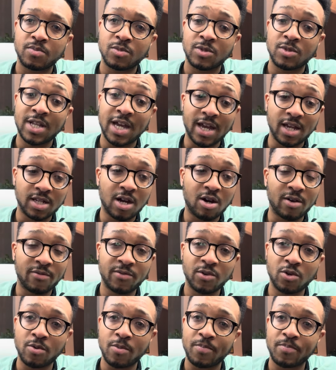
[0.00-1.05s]
That is how I
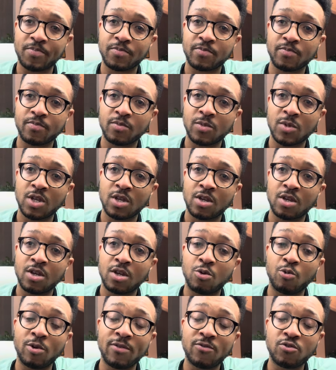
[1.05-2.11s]
feel.
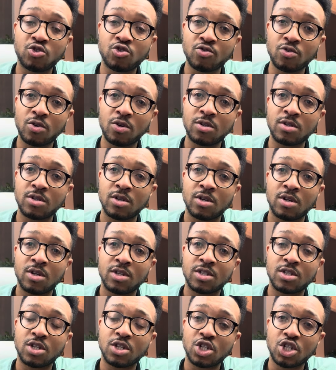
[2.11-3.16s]
We've drawn
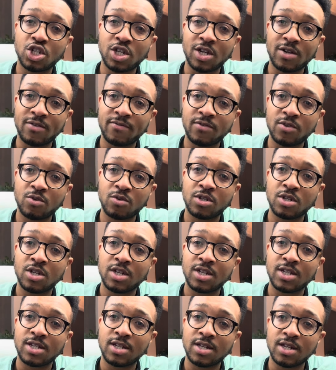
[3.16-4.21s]
to Sheffield
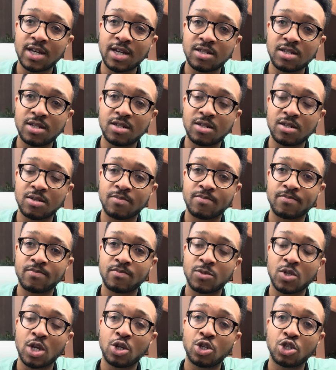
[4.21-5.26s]
United
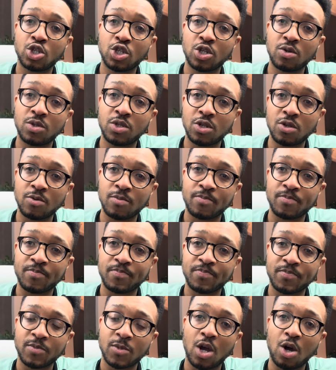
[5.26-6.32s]
2-2
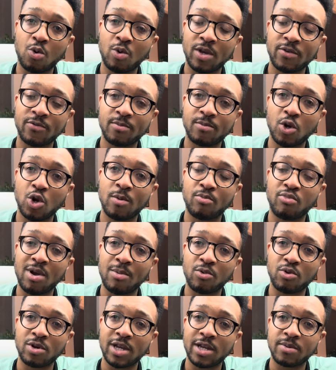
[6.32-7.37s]
away from home at
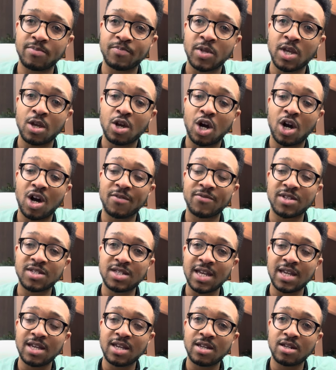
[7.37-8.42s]
Bramall Lane after
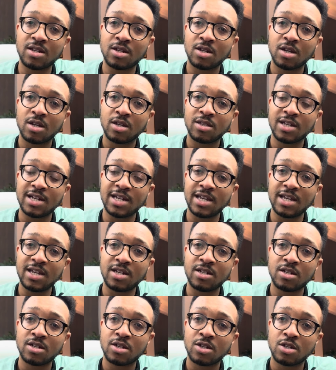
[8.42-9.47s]
taking the lead
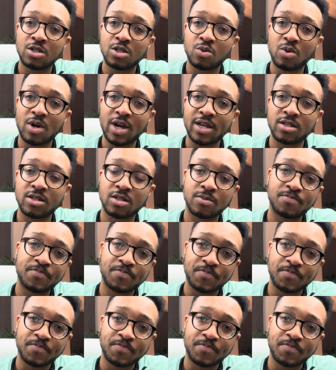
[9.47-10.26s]
twice.